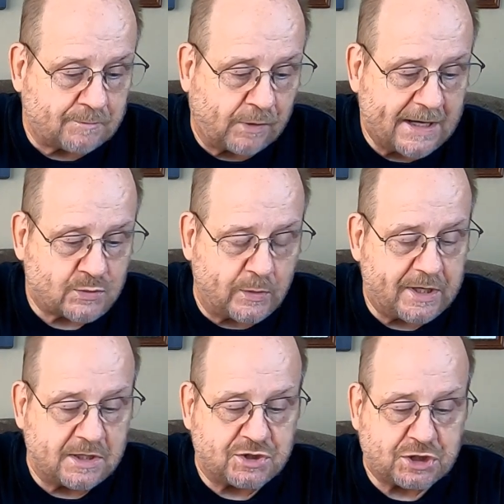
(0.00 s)
place where
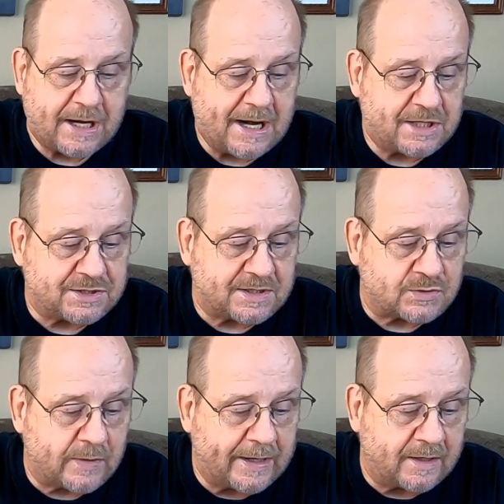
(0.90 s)
you can change
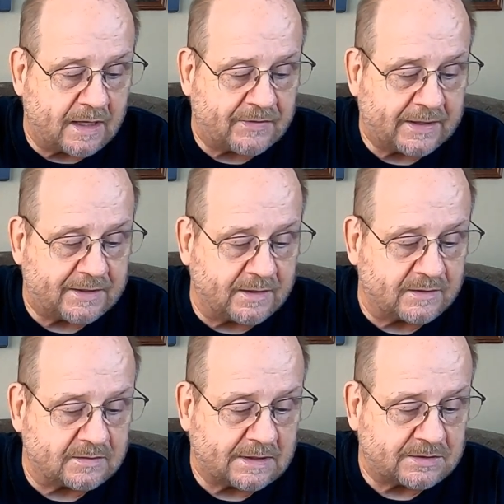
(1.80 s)
this. Right here, I think it
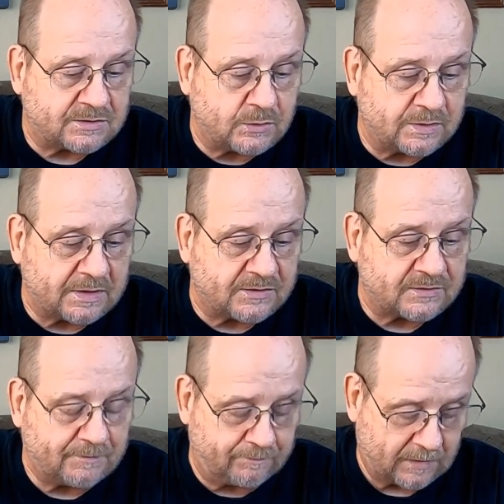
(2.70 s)
is. Let's do
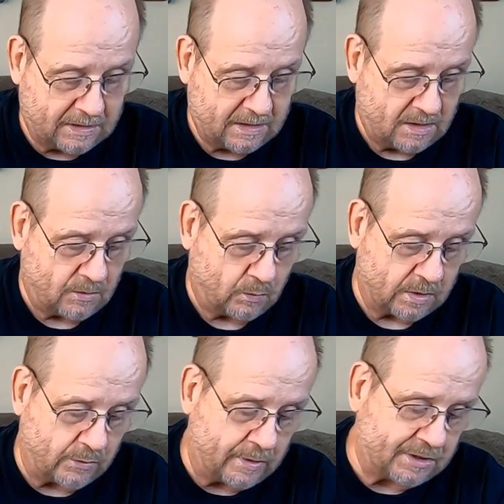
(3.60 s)
this.
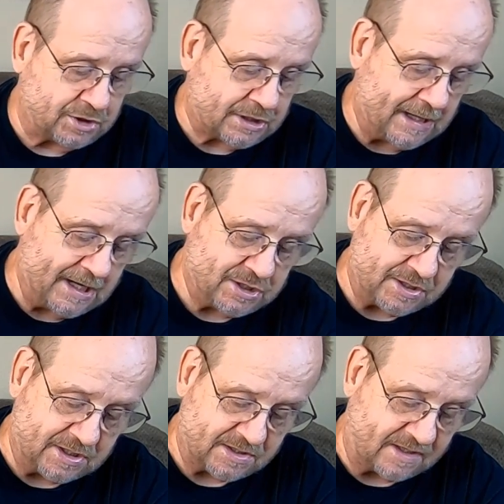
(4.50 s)
We're going to
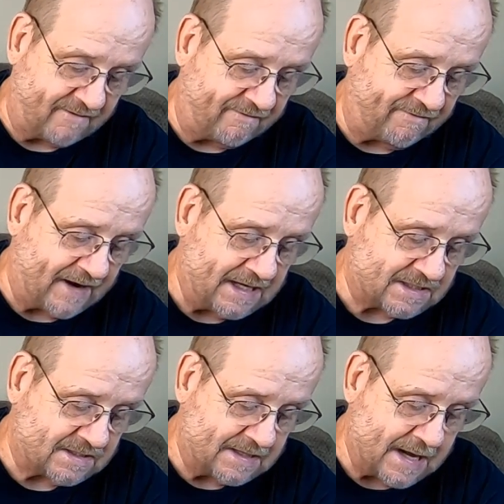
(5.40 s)
change this
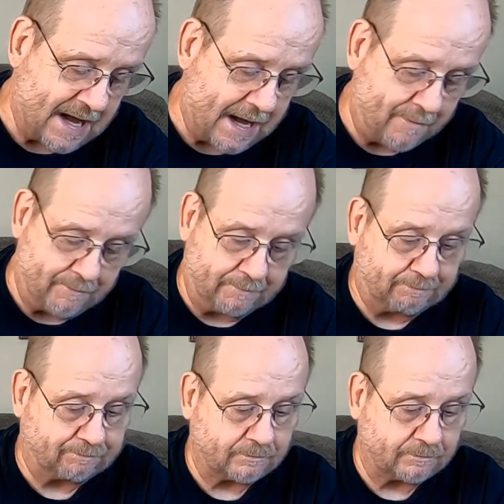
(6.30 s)
device name,